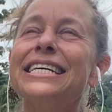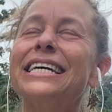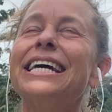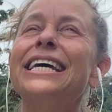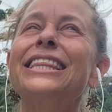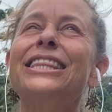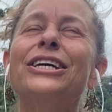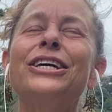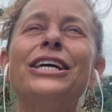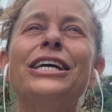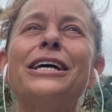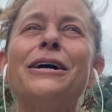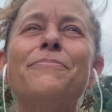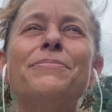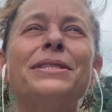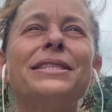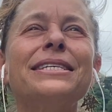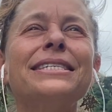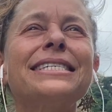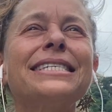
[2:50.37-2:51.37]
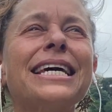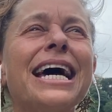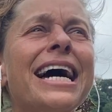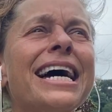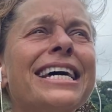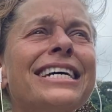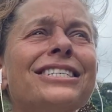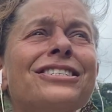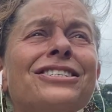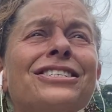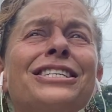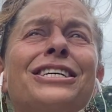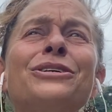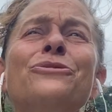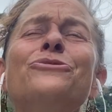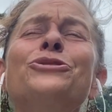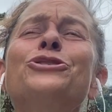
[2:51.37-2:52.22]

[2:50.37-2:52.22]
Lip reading: and looking up at the sky and just saying,